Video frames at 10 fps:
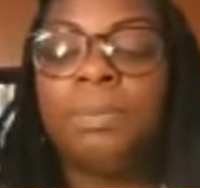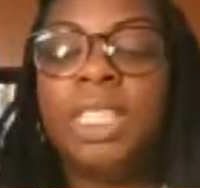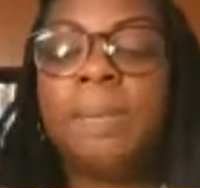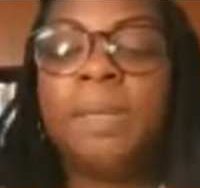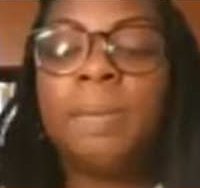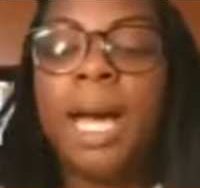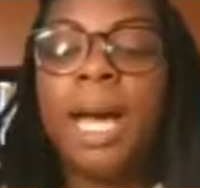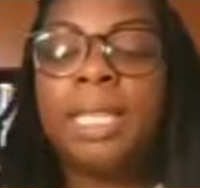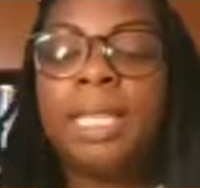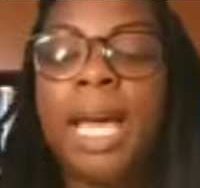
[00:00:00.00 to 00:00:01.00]
keep in
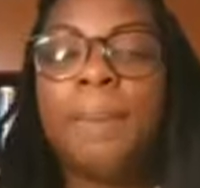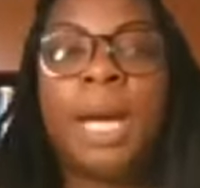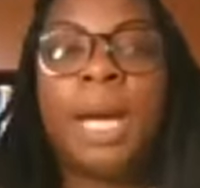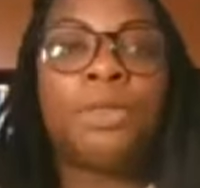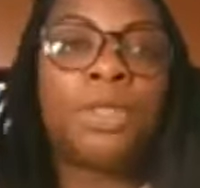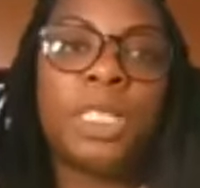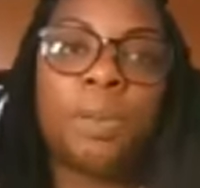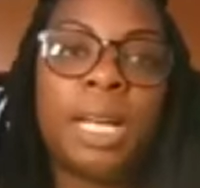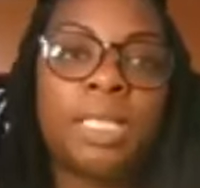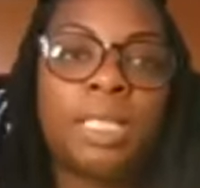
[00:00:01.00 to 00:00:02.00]
mind that mindfulness
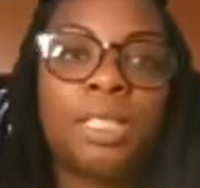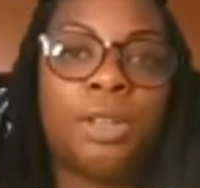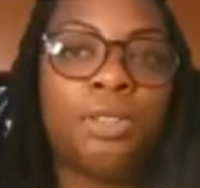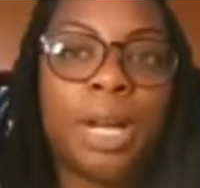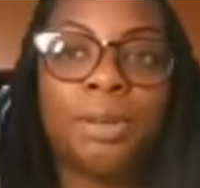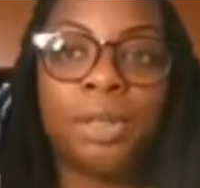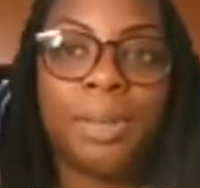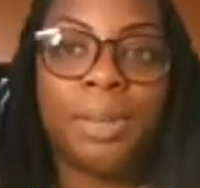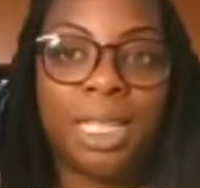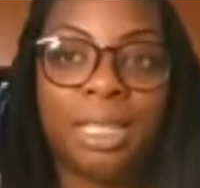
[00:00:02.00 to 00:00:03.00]
practices aren't for
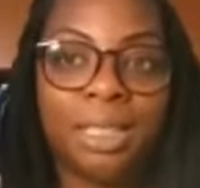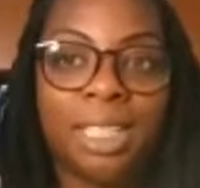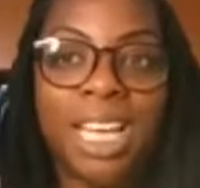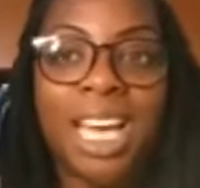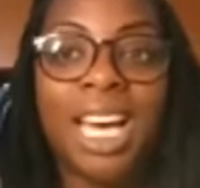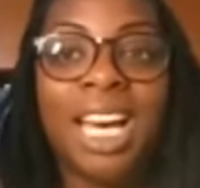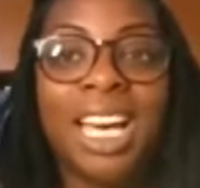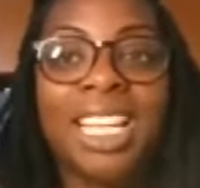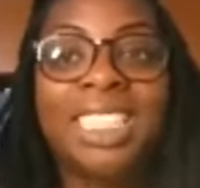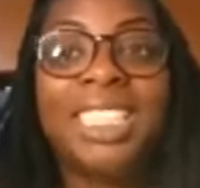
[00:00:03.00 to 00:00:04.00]
everybody.
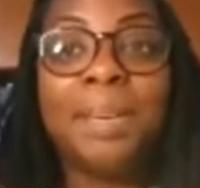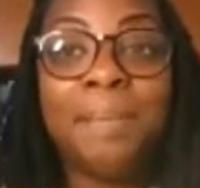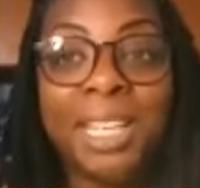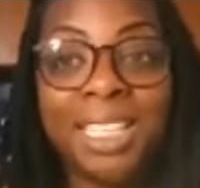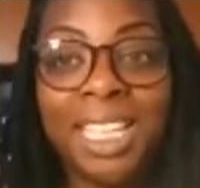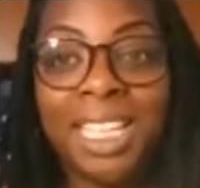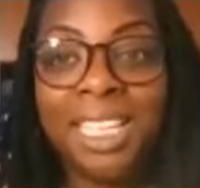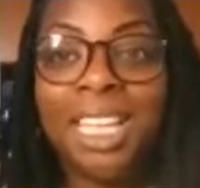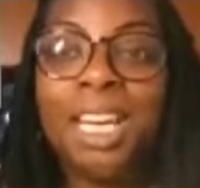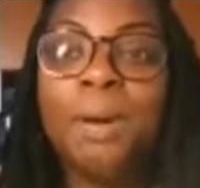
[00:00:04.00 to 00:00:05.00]
Uh,
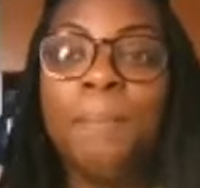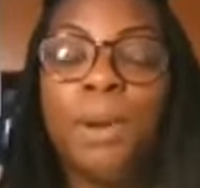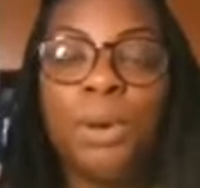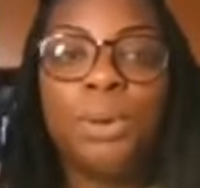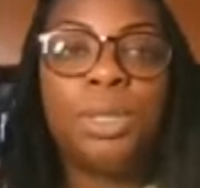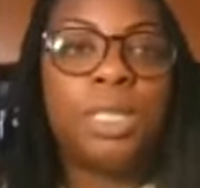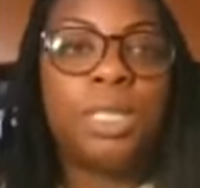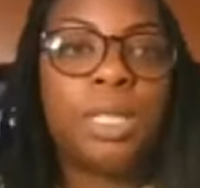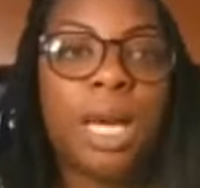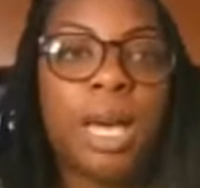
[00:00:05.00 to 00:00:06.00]
typically,
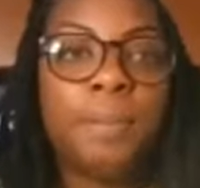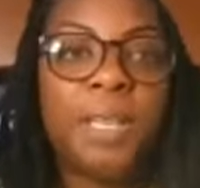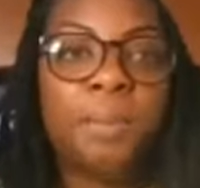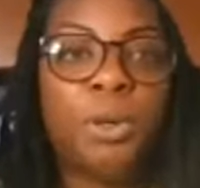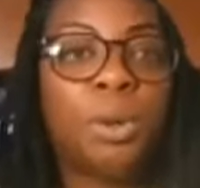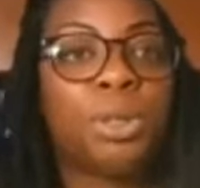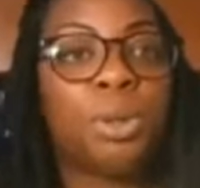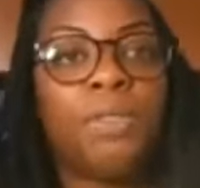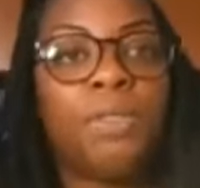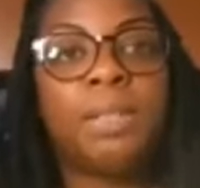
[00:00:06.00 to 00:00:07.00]
most uh, people who are
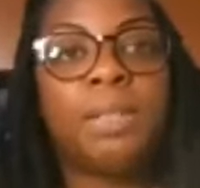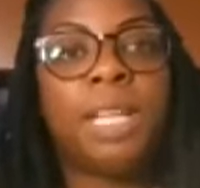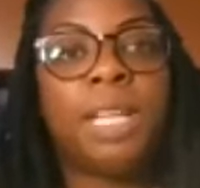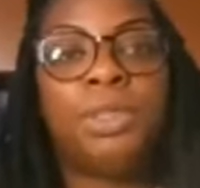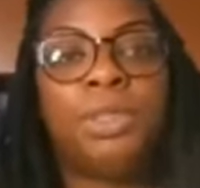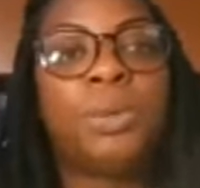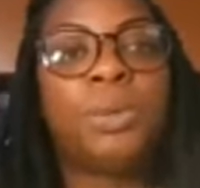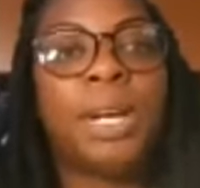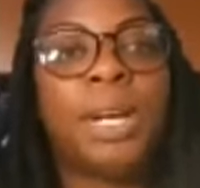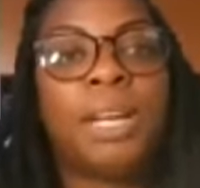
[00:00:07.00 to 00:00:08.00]
certified in mindfulness
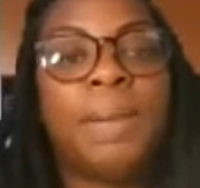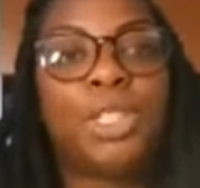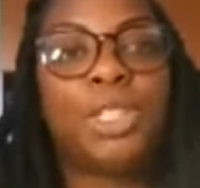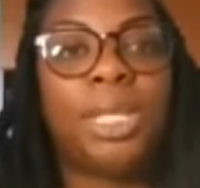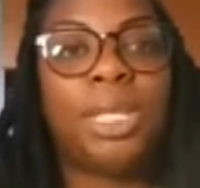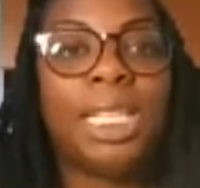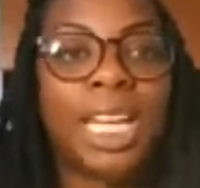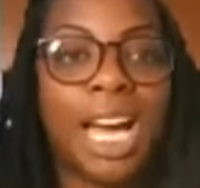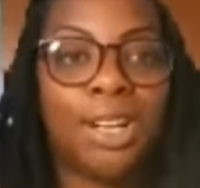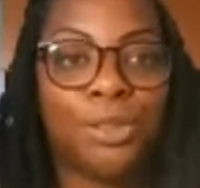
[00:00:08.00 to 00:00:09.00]
would recommend screening
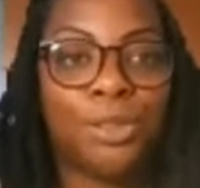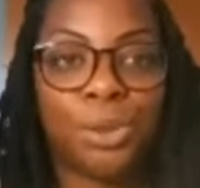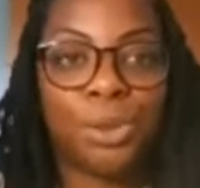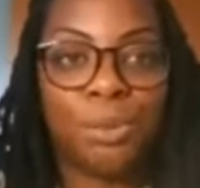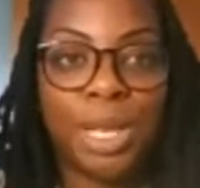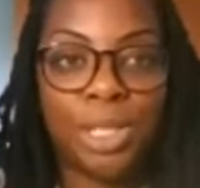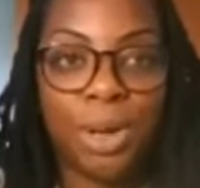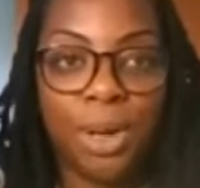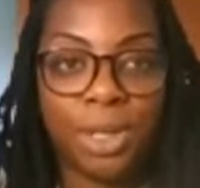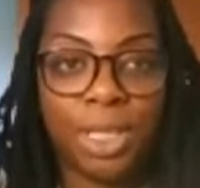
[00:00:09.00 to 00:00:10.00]
out for certain mental
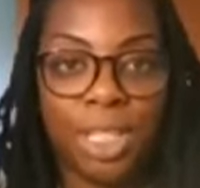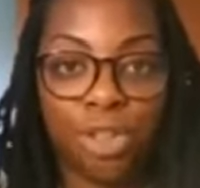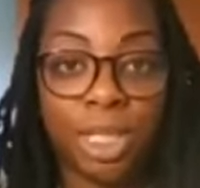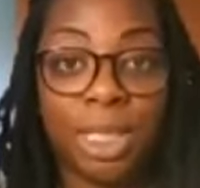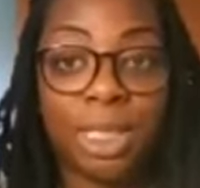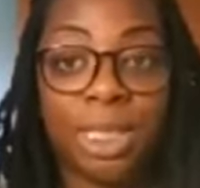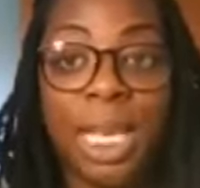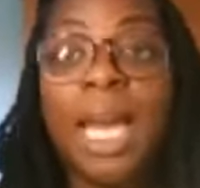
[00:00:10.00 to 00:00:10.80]
health conditions.